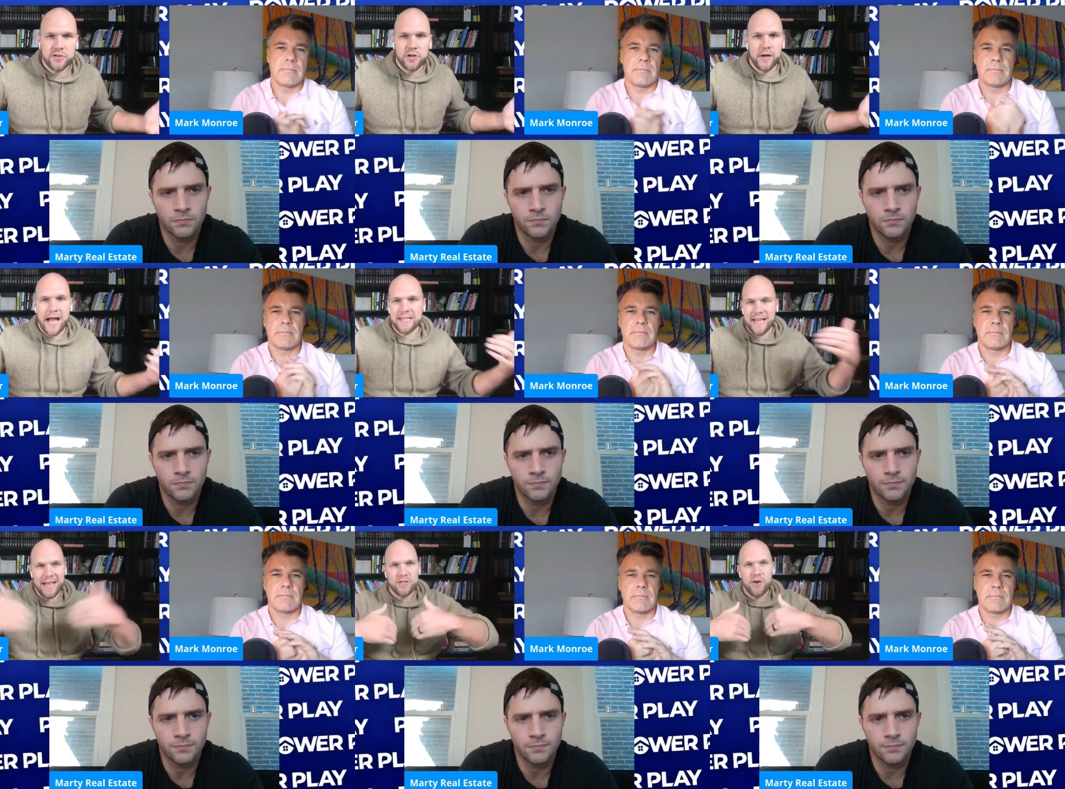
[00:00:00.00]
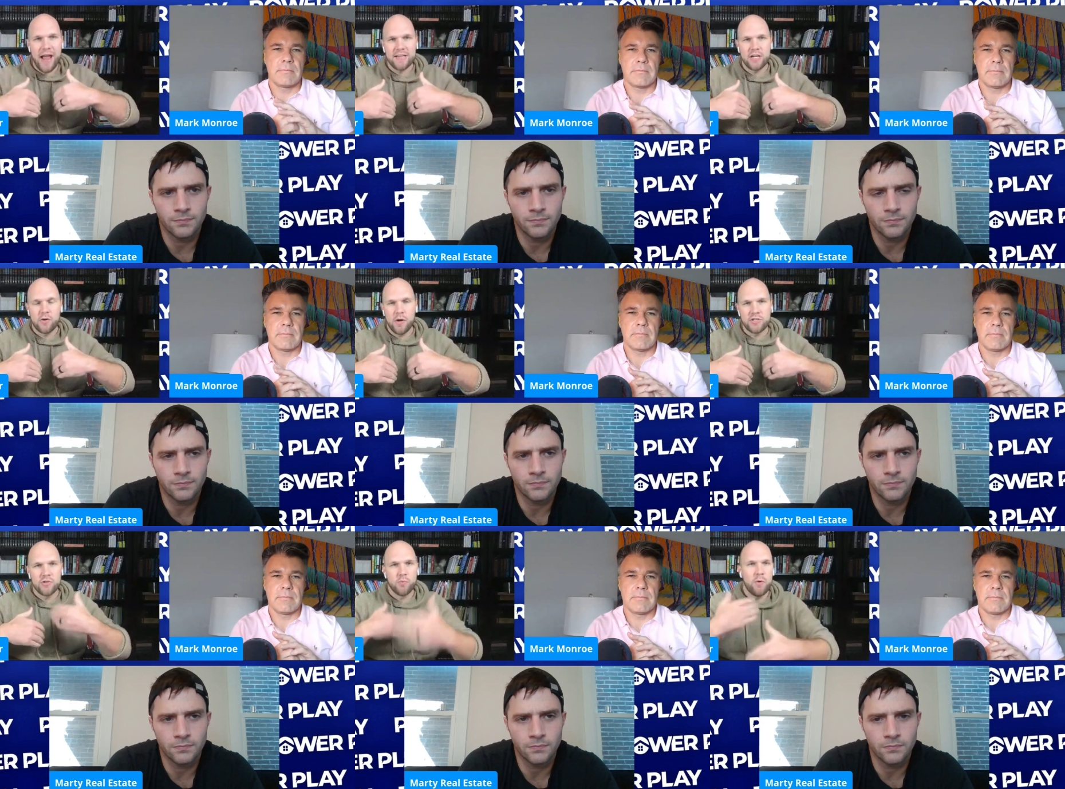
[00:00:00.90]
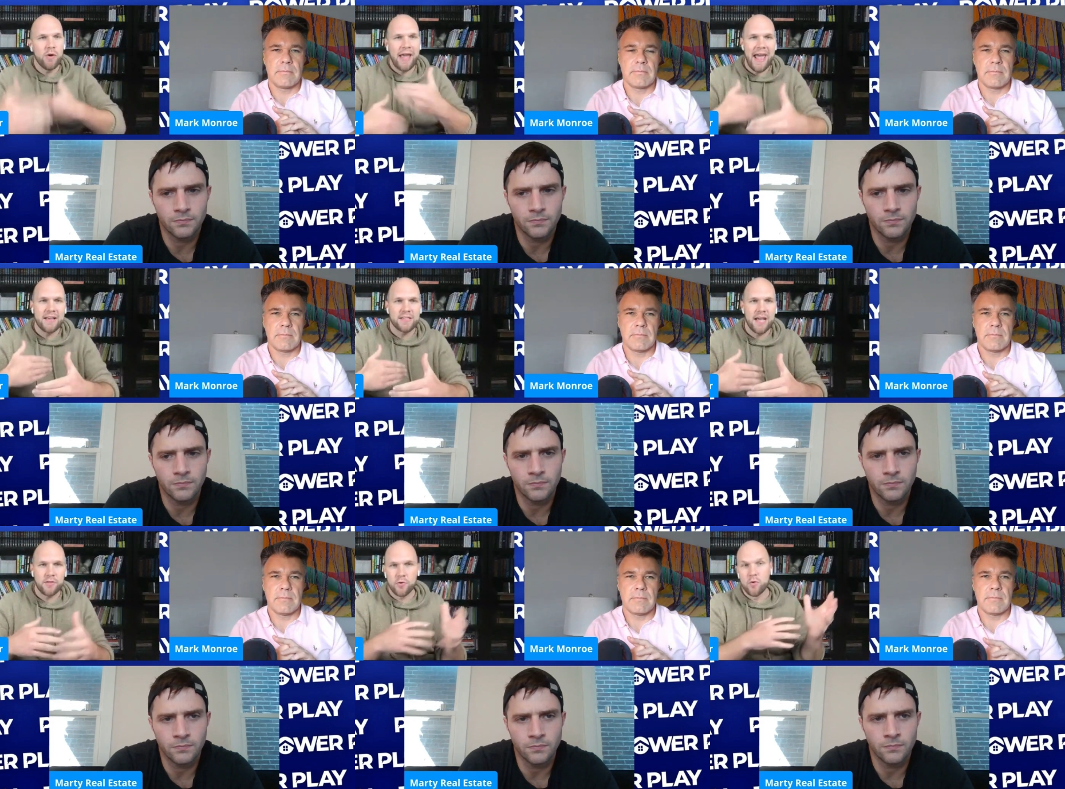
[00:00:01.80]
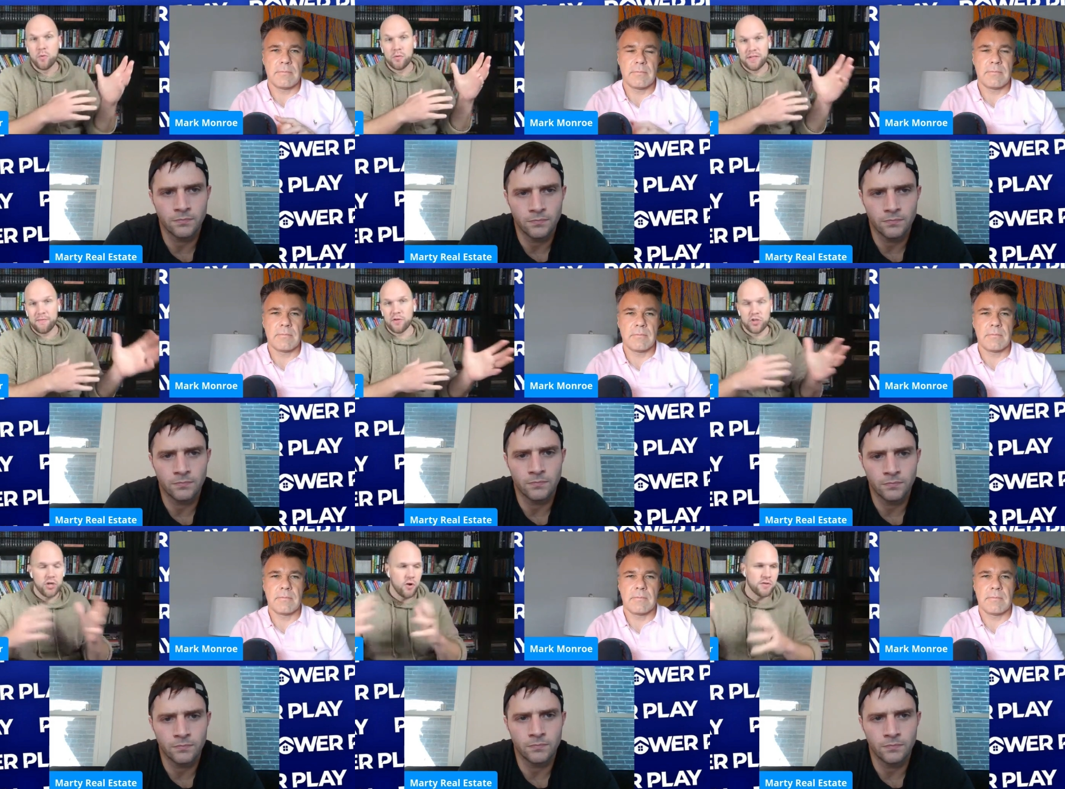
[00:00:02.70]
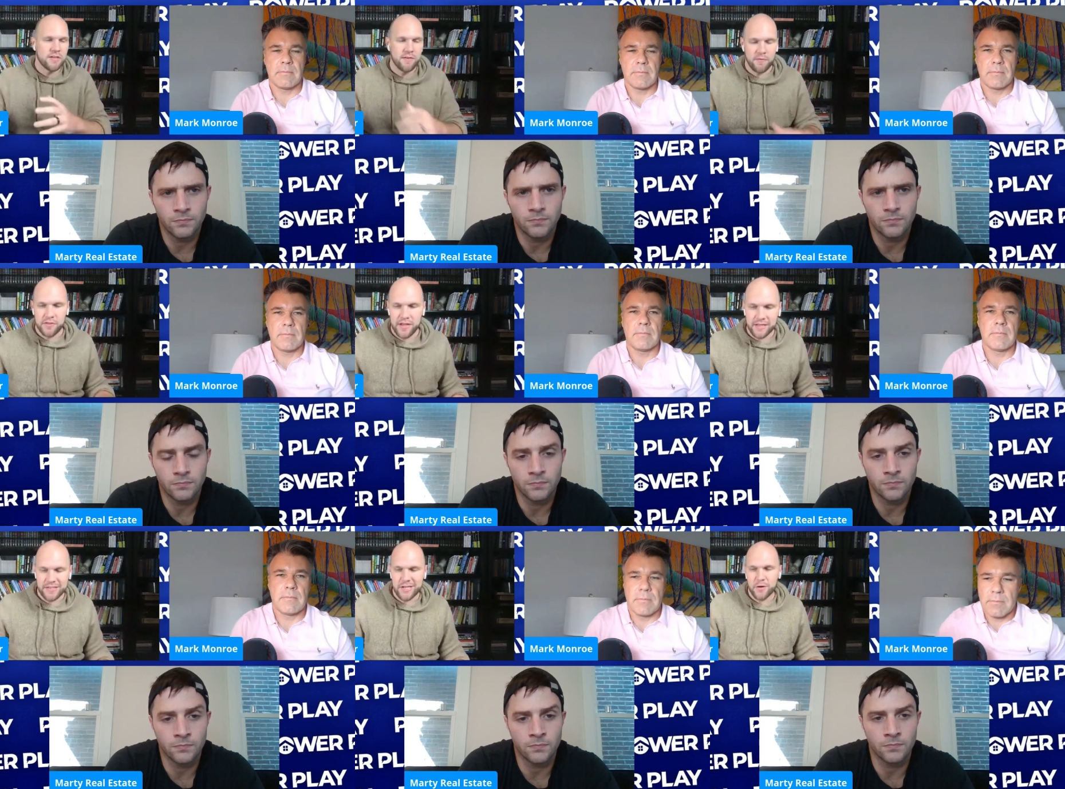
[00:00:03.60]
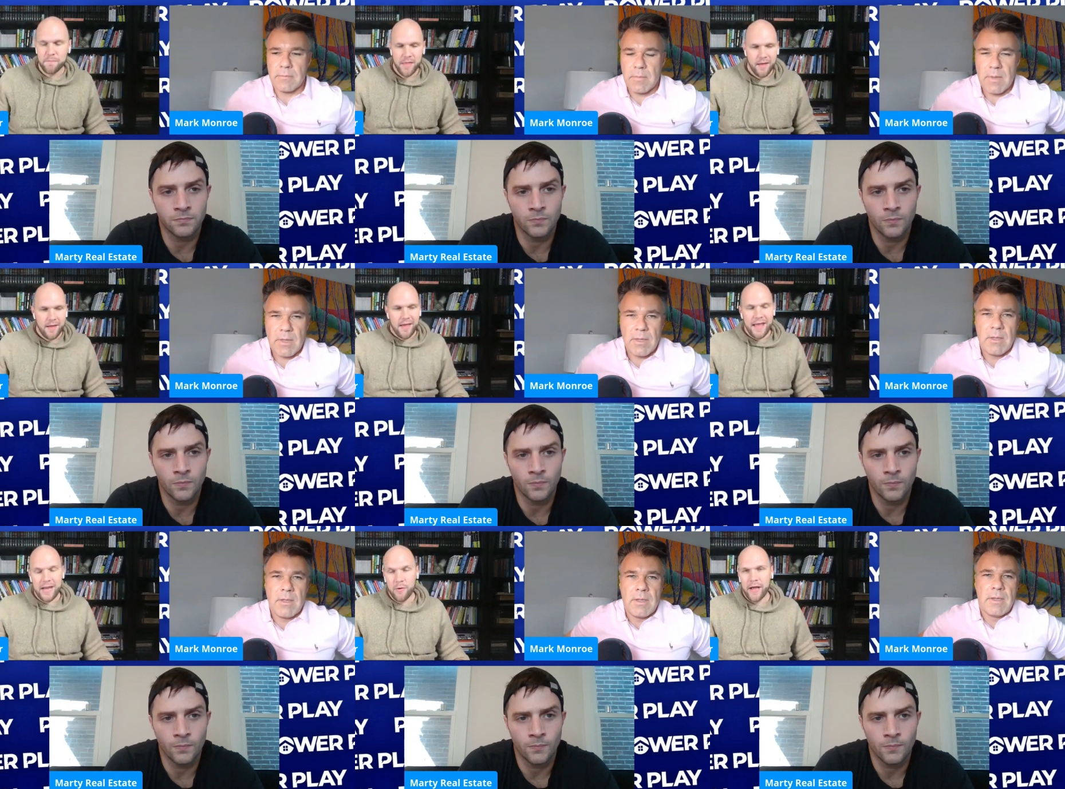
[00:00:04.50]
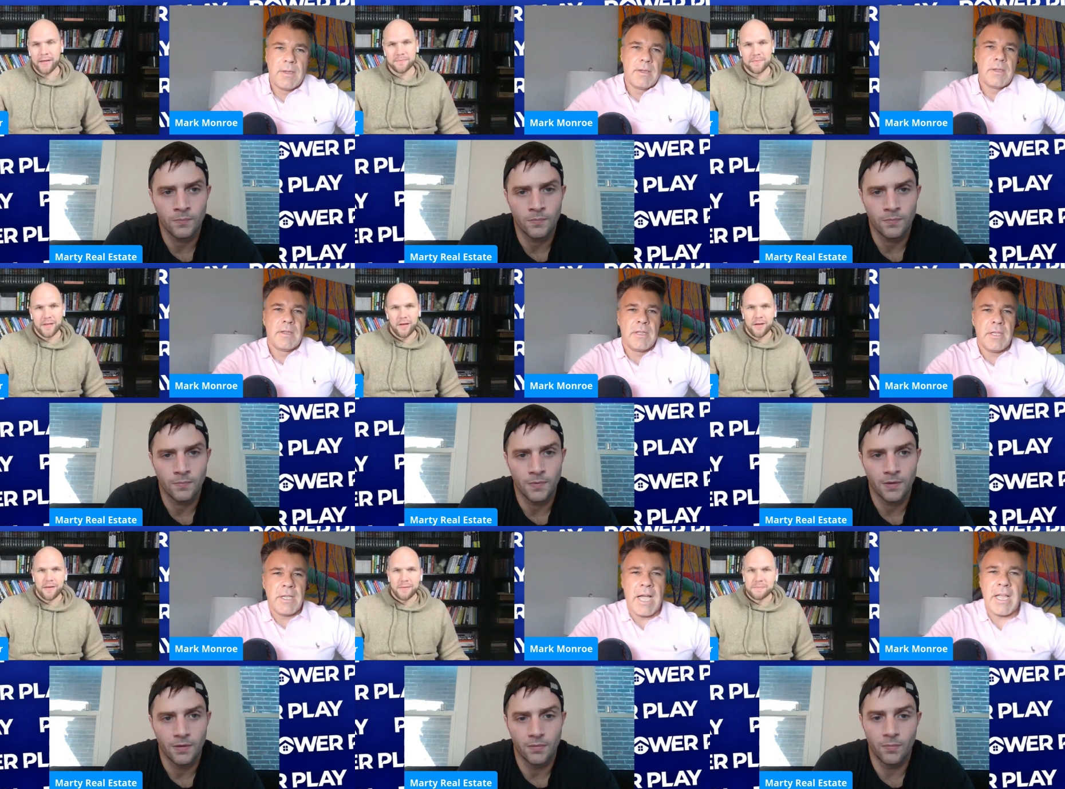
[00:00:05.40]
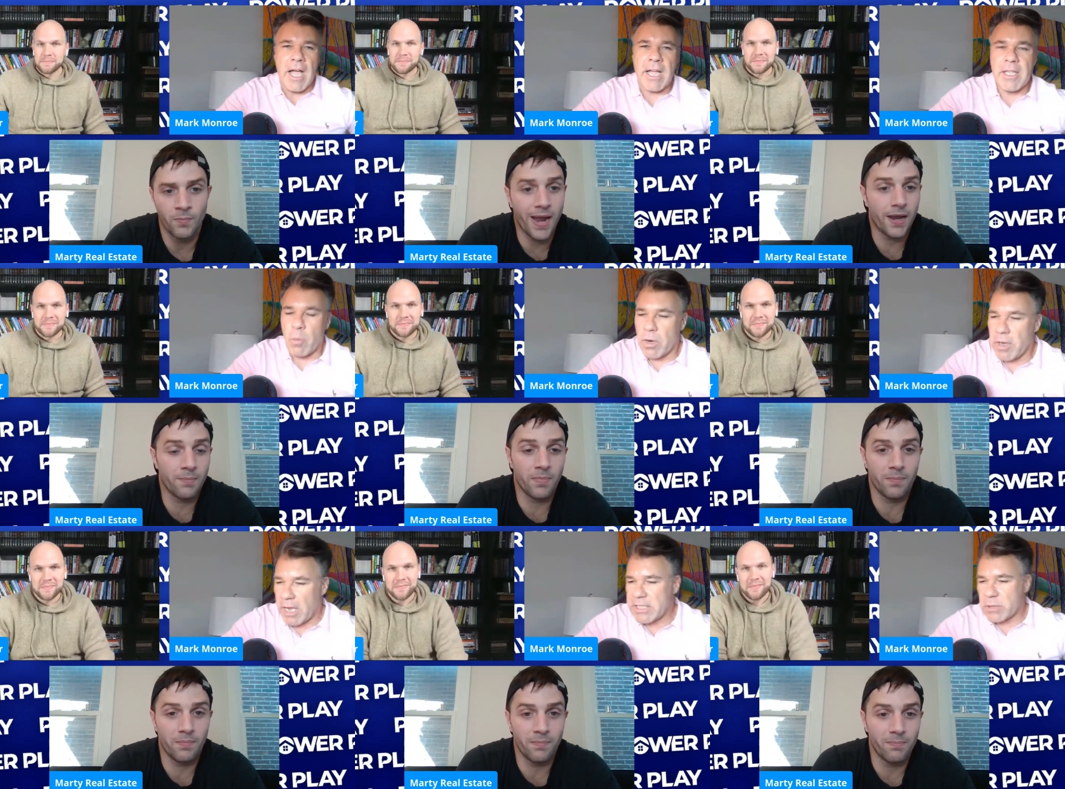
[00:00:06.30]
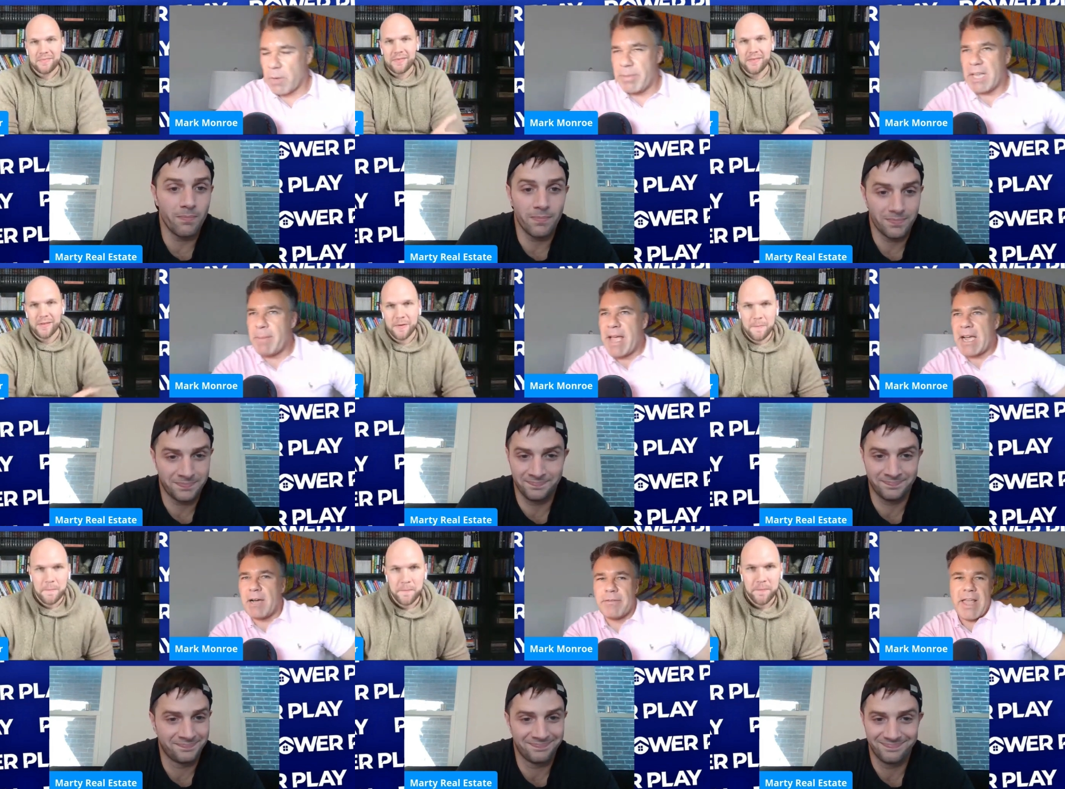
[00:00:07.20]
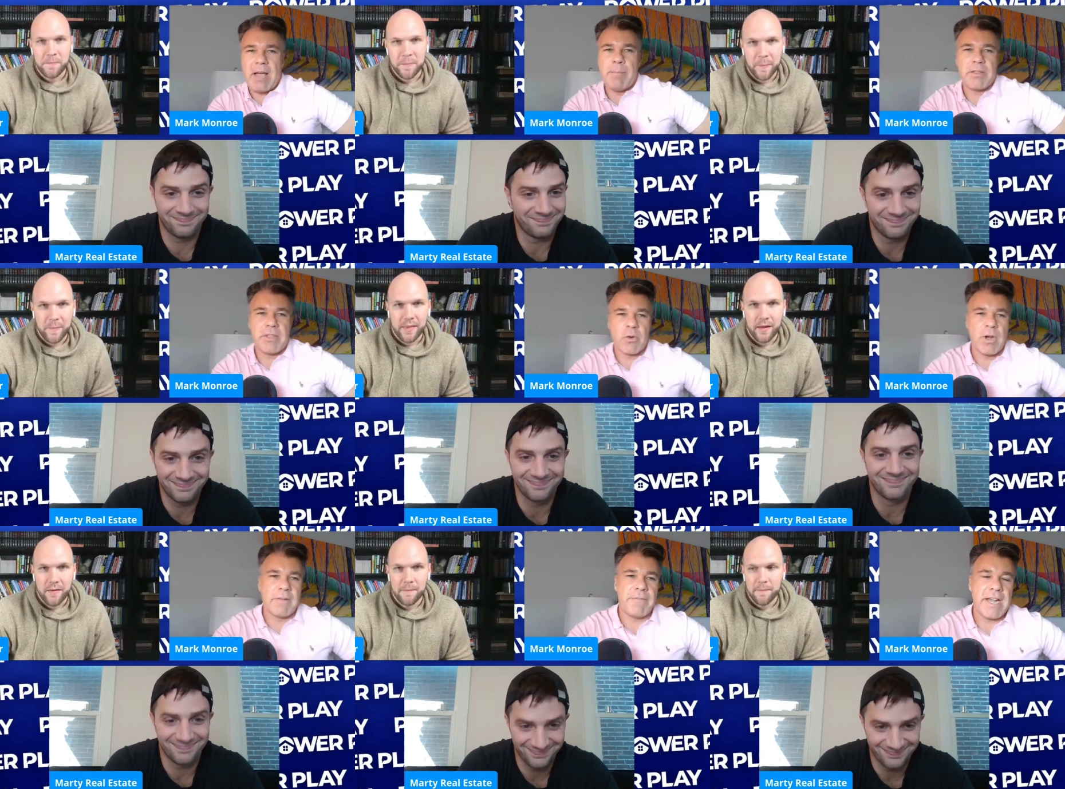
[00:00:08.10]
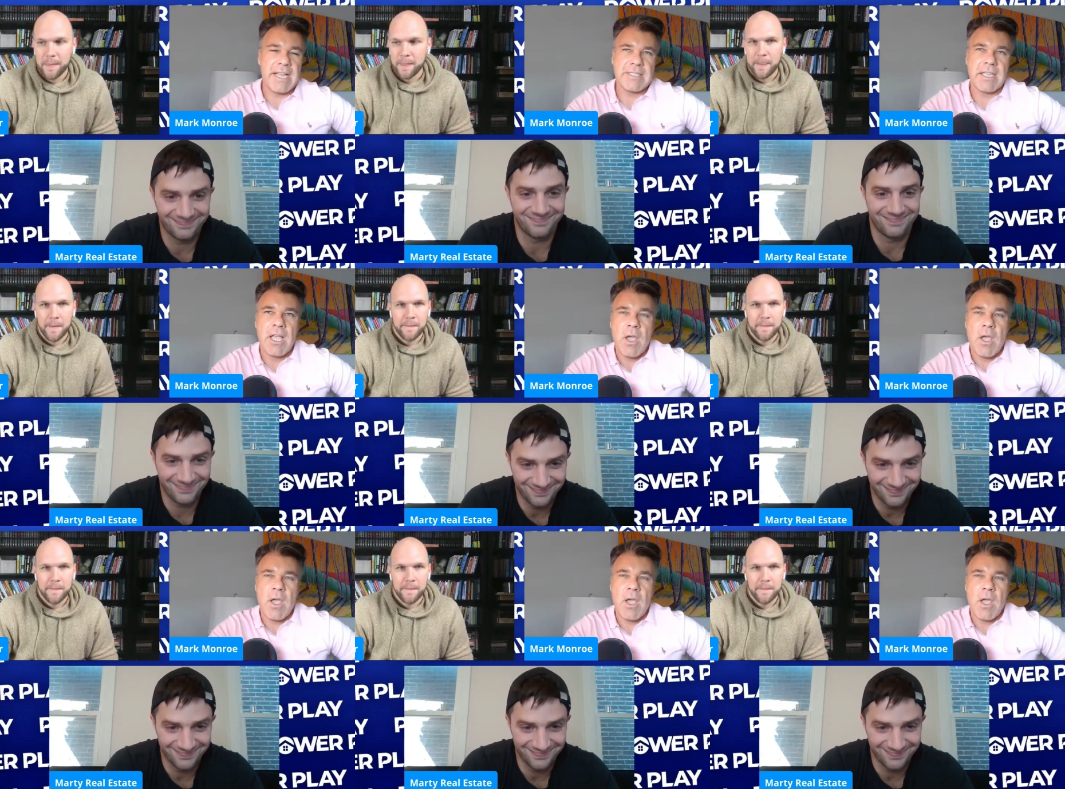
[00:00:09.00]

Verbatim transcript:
Speaker 1: So guys, as you're
Speaker 2: asking questions, we want to ask that through different shows and different things. So anyway, I just want to piggyback off of that about the creative financing.